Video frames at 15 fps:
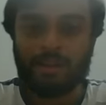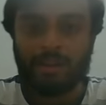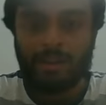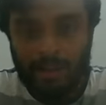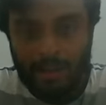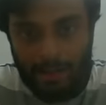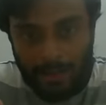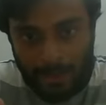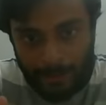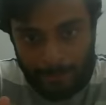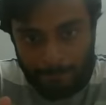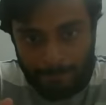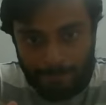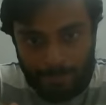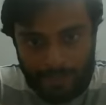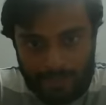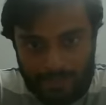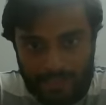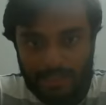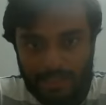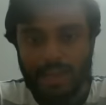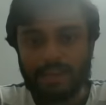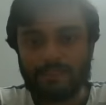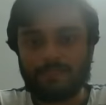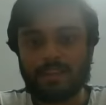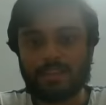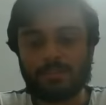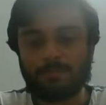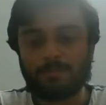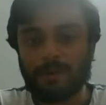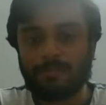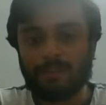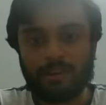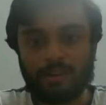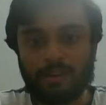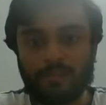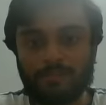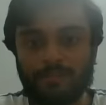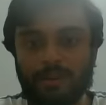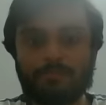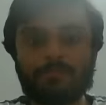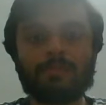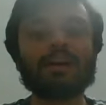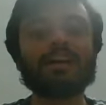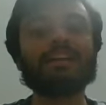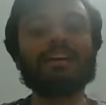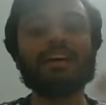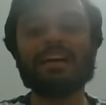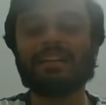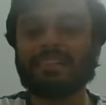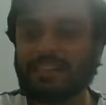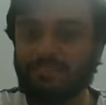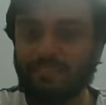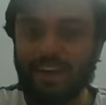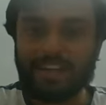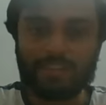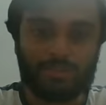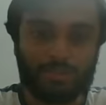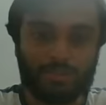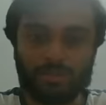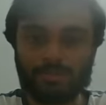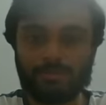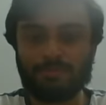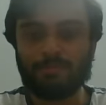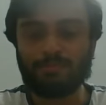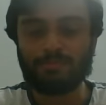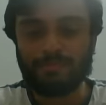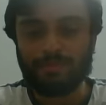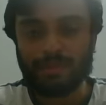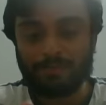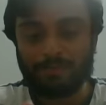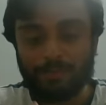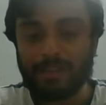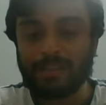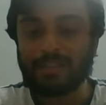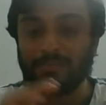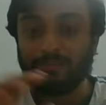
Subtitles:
uh, derive his power from a divine source, but